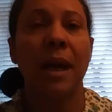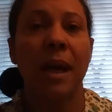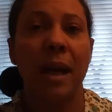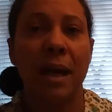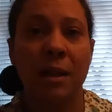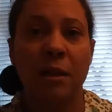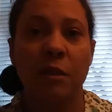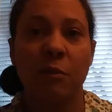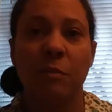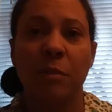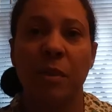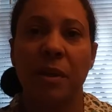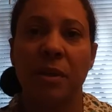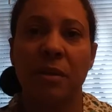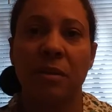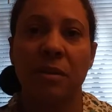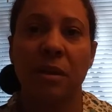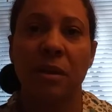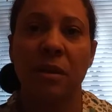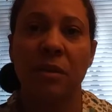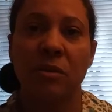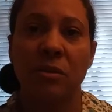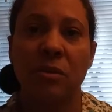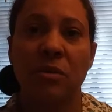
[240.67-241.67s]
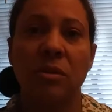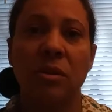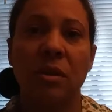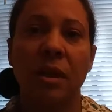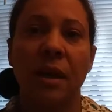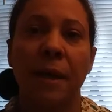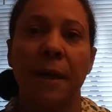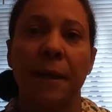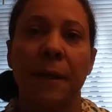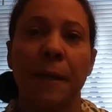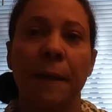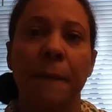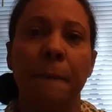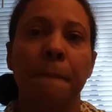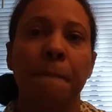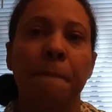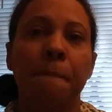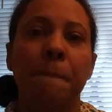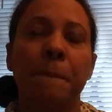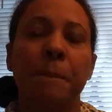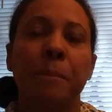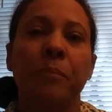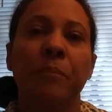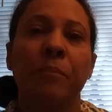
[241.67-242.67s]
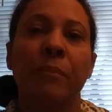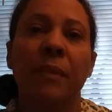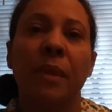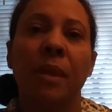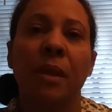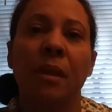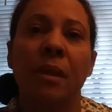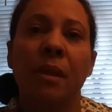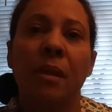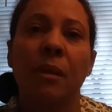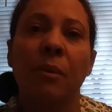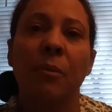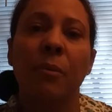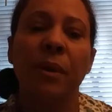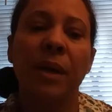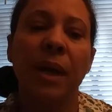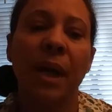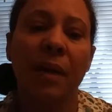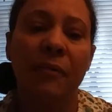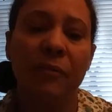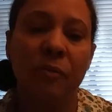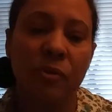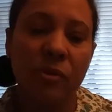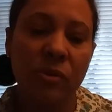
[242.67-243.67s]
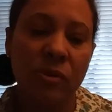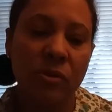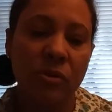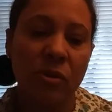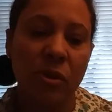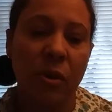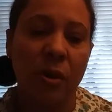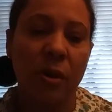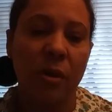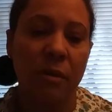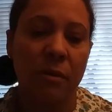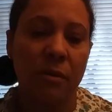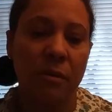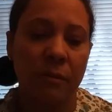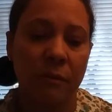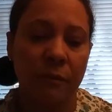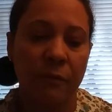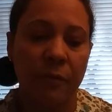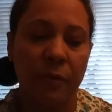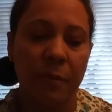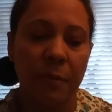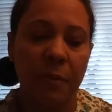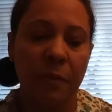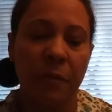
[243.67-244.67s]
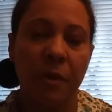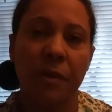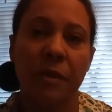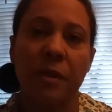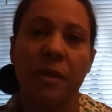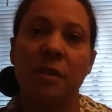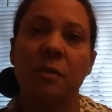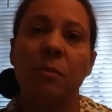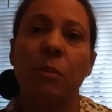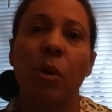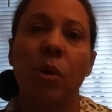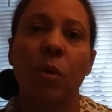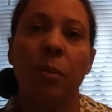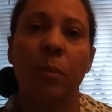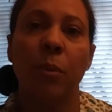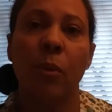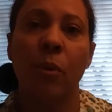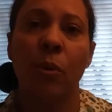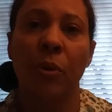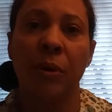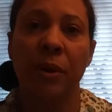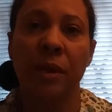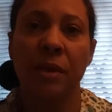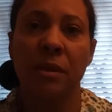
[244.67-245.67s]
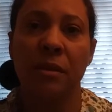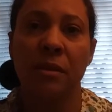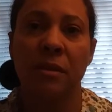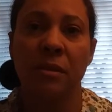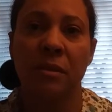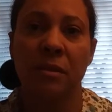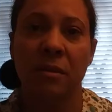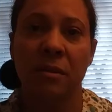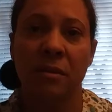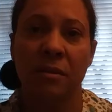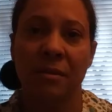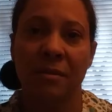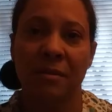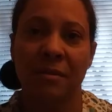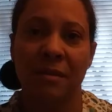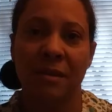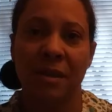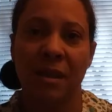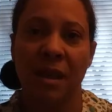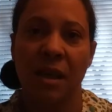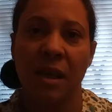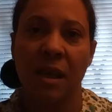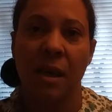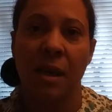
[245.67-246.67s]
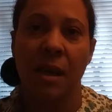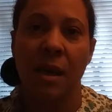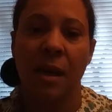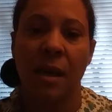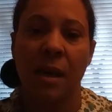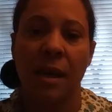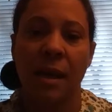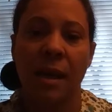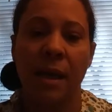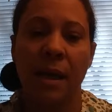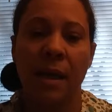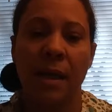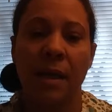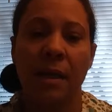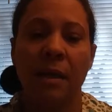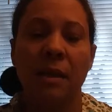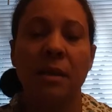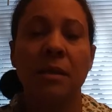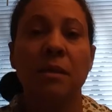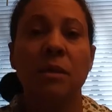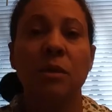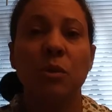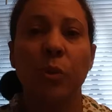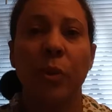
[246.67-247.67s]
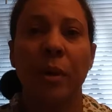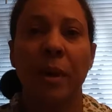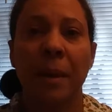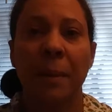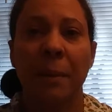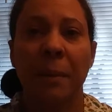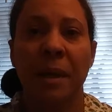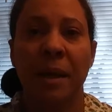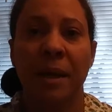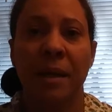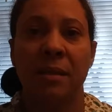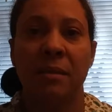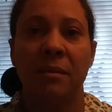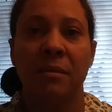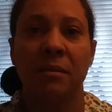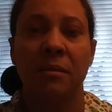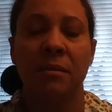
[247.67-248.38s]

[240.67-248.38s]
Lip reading: aspect in society, we have to start from a very small point. And this is where I'm at.